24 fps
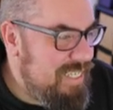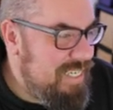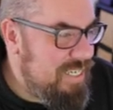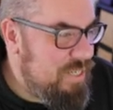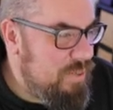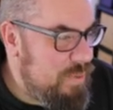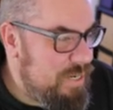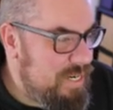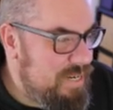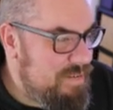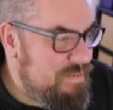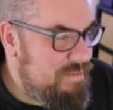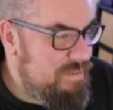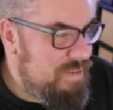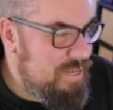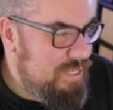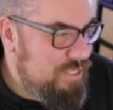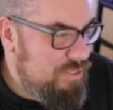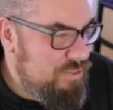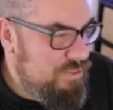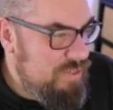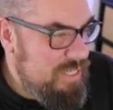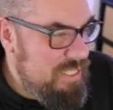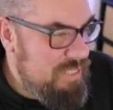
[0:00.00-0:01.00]
Aquarium
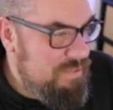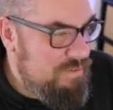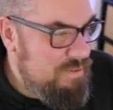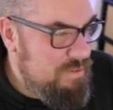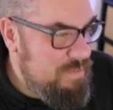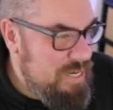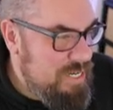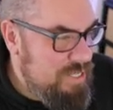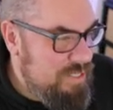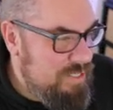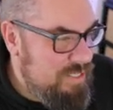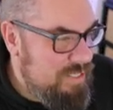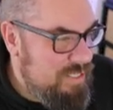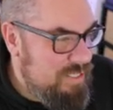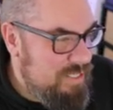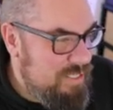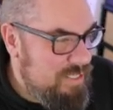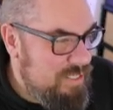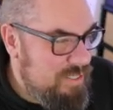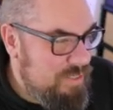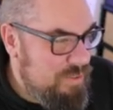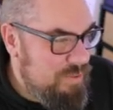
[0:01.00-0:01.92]
fish transformations.